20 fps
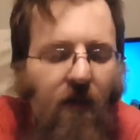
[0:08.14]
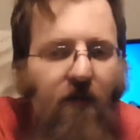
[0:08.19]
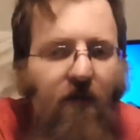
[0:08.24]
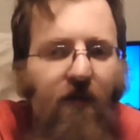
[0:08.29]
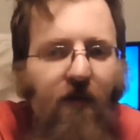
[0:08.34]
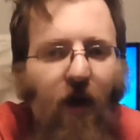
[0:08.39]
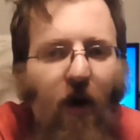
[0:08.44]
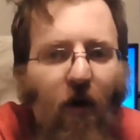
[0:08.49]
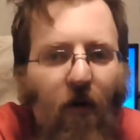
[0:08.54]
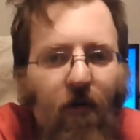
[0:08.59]

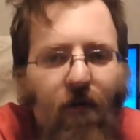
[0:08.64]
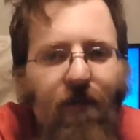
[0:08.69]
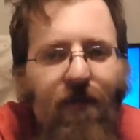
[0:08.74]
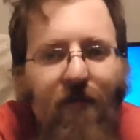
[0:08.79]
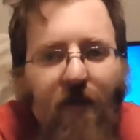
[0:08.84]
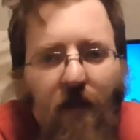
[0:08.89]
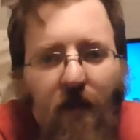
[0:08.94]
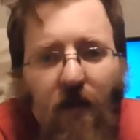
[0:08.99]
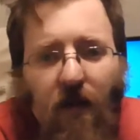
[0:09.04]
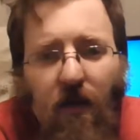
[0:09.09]
So,
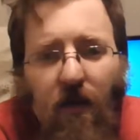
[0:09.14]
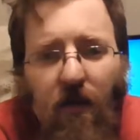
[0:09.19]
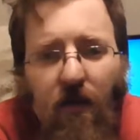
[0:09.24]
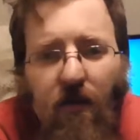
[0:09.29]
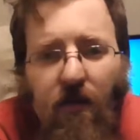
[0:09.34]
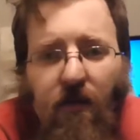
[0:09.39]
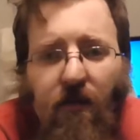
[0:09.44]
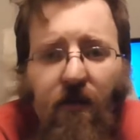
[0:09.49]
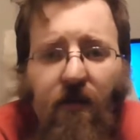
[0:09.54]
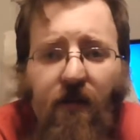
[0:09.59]

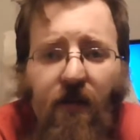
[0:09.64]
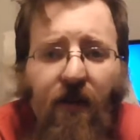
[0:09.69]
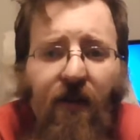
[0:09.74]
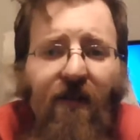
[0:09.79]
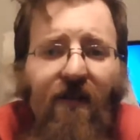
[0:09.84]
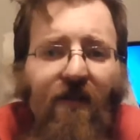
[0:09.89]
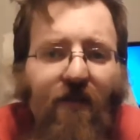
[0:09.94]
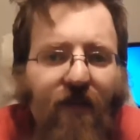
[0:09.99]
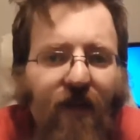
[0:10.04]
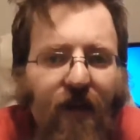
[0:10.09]
the
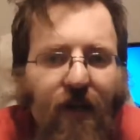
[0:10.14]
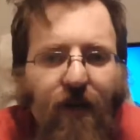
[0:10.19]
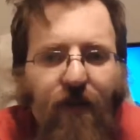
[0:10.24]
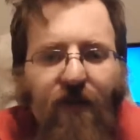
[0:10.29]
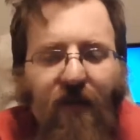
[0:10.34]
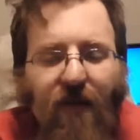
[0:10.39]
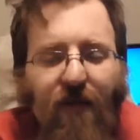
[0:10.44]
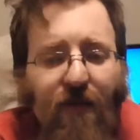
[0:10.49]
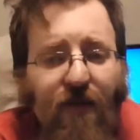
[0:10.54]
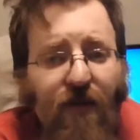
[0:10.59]
series of
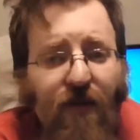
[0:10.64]
videos I've